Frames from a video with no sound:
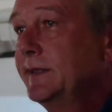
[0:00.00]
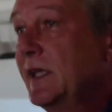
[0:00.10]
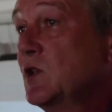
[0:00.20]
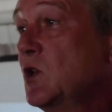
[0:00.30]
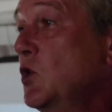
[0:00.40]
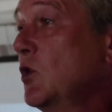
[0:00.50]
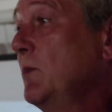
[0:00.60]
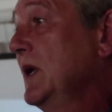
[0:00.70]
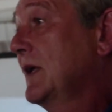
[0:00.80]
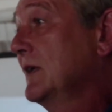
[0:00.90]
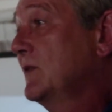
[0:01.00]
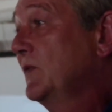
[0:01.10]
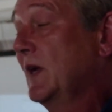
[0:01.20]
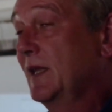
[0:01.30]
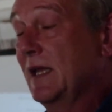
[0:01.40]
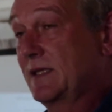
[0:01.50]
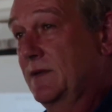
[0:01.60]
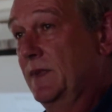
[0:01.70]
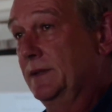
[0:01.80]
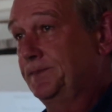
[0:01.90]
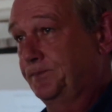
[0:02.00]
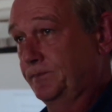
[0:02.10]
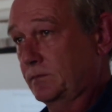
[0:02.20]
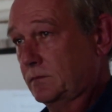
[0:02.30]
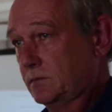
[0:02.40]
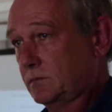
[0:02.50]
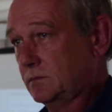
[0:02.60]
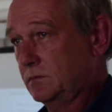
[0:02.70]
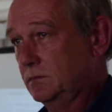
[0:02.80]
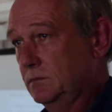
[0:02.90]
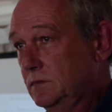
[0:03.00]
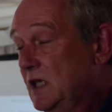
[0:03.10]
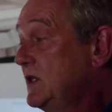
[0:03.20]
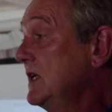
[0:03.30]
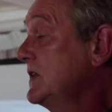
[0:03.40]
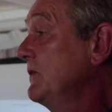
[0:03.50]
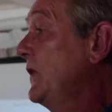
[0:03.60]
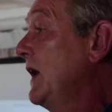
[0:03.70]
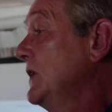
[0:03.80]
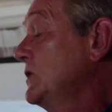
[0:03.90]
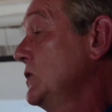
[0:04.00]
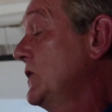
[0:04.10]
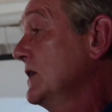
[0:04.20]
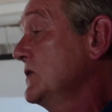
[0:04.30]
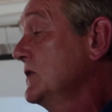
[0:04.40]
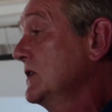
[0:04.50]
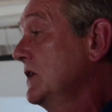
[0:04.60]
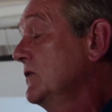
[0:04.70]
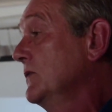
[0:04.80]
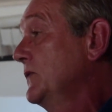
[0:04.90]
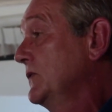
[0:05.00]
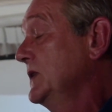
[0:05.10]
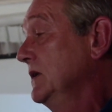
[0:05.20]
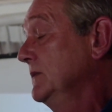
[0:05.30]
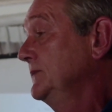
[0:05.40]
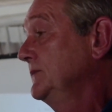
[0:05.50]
things that you could be classified nuts about. In DSM-5, they're two are 2,650.